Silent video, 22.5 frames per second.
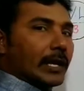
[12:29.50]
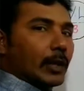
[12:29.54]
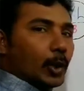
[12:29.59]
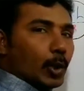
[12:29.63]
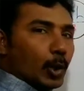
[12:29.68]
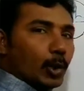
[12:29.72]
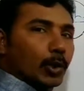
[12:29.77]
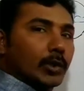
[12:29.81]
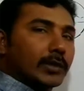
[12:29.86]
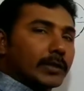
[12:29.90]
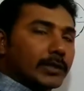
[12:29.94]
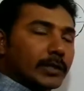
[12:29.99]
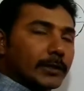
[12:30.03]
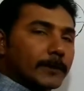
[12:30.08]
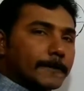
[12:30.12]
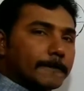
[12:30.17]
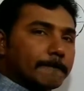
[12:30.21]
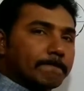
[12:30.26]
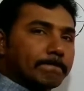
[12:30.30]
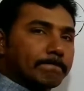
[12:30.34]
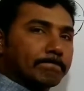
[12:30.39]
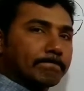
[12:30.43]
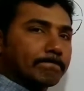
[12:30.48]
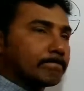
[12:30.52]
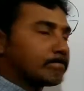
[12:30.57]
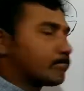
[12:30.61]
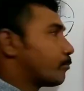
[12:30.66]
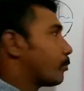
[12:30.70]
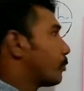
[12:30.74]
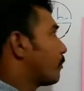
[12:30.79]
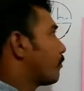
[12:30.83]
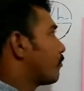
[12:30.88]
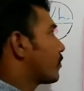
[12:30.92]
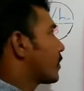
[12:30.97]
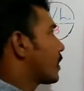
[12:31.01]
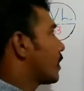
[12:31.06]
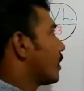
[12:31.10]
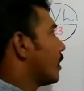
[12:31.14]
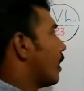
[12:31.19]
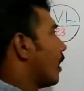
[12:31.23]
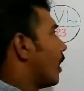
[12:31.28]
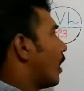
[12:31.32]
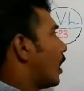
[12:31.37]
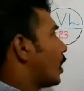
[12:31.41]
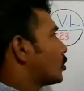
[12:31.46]
look
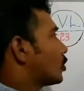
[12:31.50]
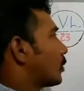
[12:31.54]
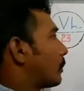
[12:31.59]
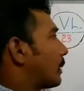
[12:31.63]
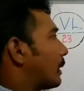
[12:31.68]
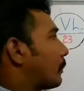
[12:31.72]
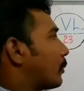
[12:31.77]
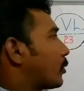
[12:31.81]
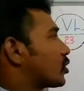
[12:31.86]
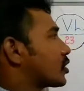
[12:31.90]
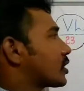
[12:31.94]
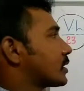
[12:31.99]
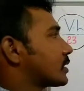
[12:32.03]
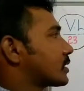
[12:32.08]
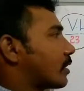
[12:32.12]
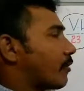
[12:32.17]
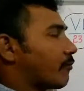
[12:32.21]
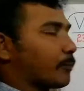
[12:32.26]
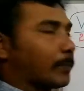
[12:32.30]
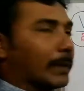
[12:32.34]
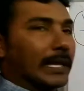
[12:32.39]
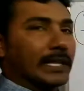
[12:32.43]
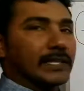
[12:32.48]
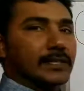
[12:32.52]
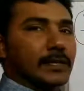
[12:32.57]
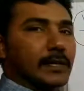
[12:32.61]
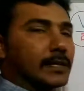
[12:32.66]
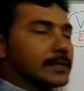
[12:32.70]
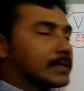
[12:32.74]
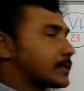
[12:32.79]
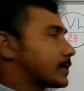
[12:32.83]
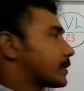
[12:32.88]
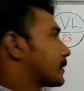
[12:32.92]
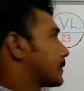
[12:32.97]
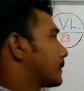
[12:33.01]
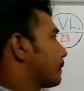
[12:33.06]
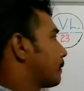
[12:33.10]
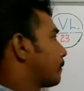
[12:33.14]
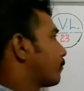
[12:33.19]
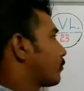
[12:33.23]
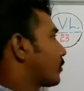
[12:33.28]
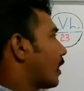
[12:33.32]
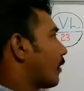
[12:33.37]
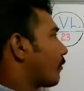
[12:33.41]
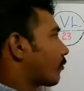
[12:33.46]
on the prepositions of places.
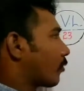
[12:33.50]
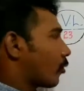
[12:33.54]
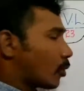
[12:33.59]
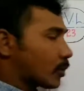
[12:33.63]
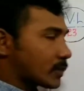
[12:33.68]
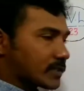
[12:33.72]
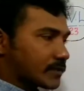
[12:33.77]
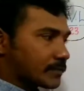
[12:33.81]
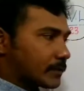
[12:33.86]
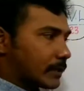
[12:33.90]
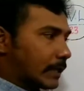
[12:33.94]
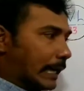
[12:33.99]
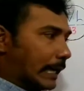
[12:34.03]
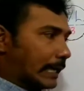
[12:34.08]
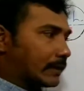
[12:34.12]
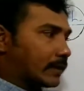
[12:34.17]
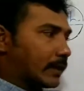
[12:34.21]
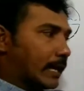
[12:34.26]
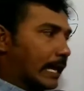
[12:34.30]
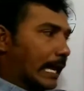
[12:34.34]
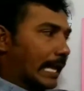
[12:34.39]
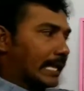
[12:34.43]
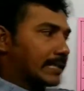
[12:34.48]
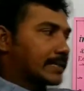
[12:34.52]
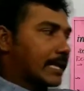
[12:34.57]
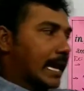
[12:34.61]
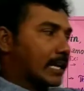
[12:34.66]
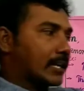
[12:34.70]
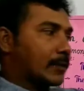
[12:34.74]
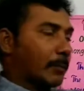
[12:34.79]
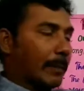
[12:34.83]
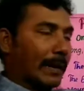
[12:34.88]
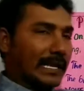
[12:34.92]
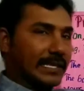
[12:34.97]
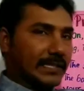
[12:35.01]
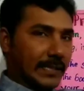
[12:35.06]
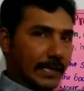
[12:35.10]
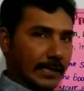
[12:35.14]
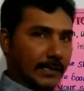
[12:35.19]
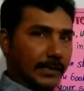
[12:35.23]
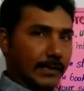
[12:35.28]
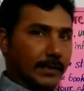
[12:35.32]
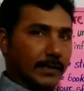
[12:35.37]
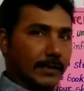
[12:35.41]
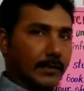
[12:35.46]
Of course, at the exact
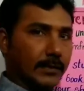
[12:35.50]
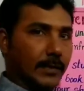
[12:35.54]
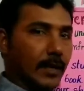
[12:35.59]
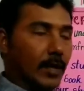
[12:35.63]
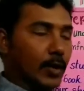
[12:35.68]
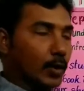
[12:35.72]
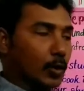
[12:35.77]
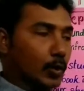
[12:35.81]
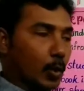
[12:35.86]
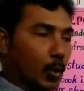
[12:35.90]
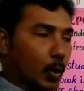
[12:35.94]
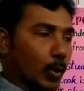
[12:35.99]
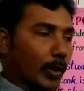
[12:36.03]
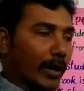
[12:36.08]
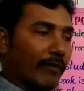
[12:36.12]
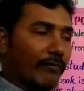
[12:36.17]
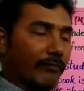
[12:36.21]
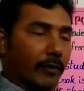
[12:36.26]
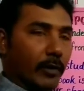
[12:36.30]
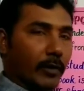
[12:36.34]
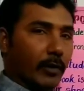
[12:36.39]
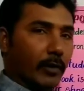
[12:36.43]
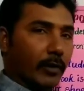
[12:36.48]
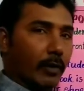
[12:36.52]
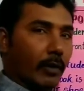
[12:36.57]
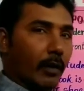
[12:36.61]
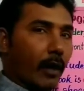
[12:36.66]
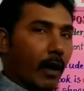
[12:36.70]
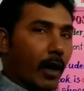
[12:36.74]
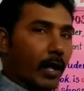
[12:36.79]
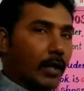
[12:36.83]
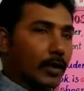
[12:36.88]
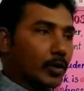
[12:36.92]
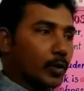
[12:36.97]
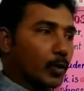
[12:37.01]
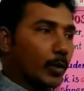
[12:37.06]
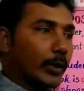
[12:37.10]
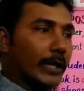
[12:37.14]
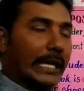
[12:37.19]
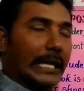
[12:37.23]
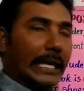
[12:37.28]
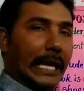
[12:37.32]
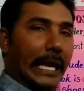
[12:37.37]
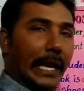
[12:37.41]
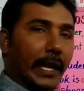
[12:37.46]
places to refer or to
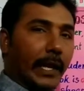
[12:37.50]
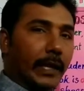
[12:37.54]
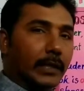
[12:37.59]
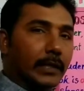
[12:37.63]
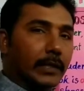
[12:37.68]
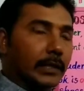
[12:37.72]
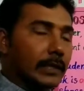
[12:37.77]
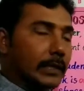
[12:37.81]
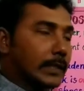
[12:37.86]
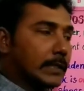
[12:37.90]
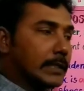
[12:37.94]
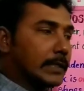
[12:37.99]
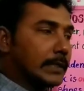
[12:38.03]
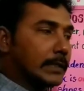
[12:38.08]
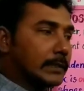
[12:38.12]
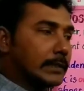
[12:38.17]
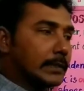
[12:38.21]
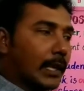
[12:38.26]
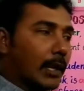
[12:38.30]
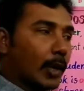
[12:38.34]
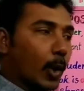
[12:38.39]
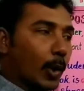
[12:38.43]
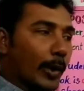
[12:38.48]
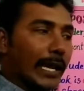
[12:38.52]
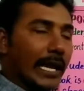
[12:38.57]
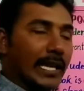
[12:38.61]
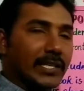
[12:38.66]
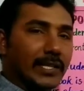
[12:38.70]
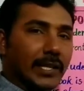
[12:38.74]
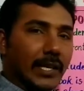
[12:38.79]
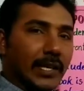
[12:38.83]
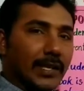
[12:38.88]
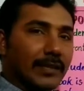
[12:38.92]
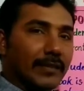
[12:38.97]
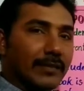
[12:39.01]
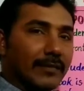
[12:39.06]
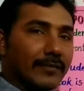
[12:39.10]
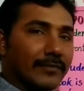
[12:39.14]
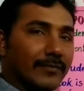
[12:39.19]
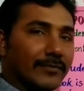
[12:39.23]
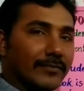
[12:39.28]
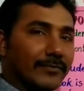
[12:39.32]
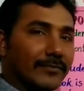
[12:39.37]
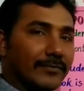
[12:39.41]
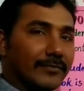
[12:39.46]
indicate the location,
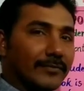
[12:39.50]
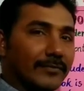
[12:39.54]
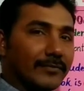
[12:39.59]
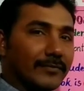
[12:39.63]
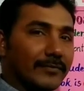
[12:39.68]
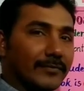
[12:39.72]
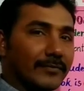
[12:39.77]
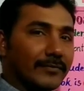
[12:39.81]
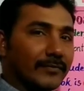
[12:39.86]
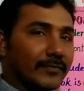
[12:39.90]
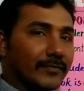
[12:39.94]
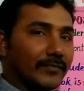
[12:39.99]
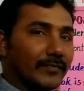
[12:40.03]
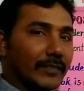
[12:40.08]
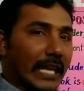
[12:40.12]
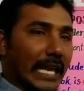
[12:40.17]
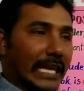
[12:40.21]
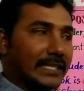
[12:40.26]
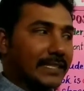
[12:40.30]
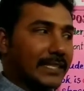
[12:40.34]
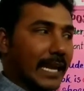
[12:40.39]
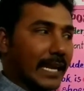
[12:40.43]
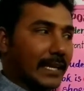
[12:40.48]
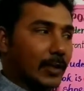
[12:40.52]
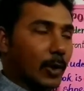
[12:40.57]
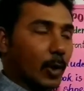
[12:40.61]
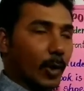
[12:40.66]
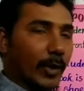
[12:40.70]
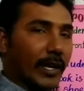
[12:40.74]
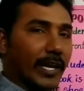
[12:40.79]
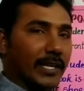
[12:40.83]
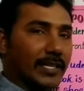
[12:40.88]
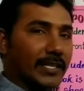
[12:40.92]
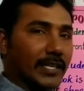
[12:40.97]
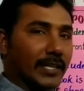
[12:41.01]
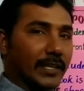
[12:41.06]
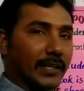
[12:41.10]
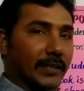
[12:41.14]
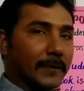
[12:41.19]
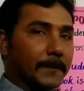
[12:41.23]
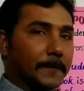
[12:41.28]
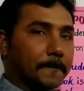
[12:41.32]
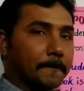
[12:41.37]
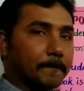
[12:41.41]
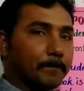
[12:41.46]
exact
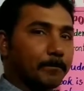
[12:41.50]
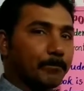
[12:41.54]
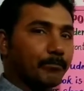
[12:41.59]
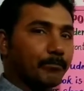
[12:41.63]
location,